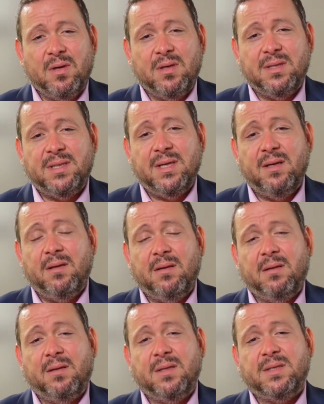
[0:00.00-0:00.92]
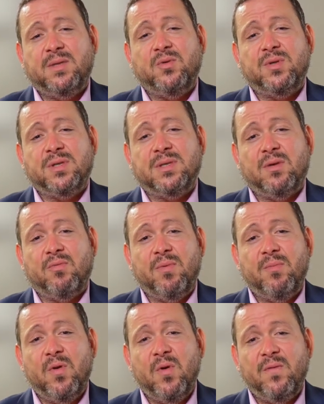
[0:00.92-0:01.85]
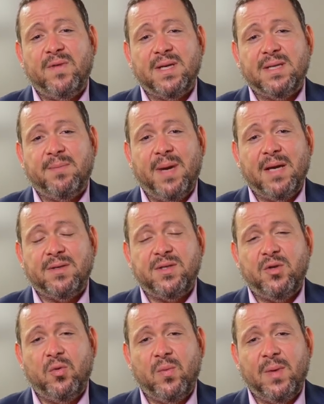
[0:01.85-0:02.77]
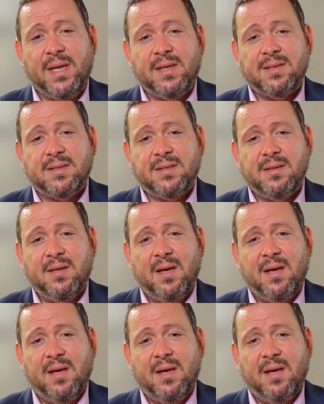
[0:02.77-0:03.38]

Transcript: until the sutures are removed at about 2 weeks,